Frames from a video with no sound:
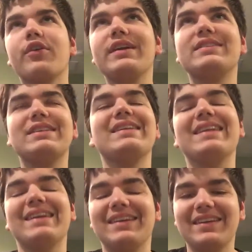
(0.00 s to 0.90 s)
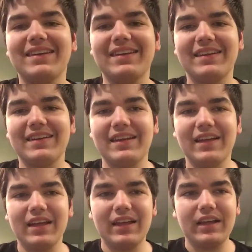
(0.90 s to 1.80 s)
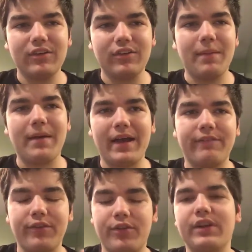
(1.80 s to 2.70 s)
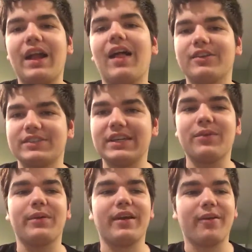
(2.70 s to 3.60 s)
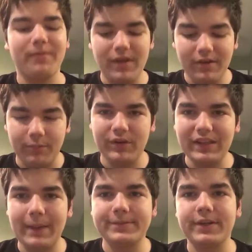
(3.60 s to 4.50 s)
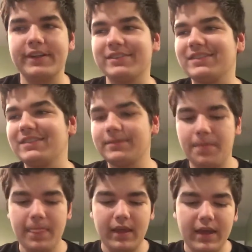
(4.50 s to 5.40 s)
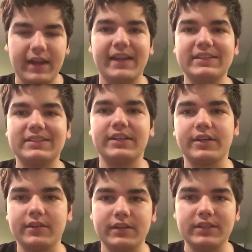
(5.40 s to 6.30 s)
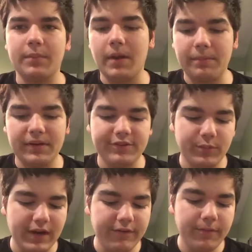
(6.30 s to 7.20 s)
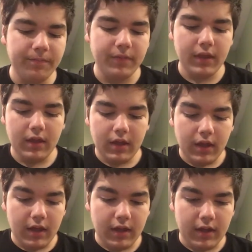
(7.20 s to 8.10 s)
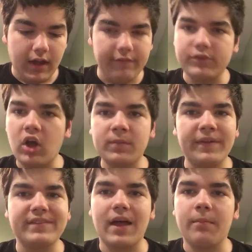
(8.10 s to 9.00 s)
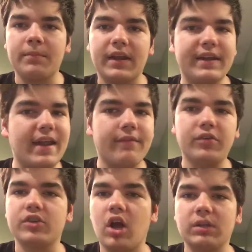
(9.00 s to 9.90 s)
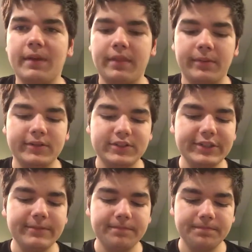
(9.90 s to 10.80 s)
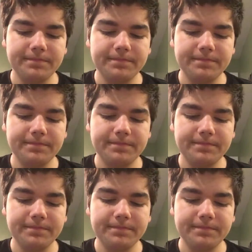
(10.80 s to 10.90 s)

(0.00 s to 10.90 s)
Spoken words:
CD grab bag for $30. There we go, from Relapse Records, and I guess they're sub companies or whatever. I've talked about this album, but I never talked about the poster.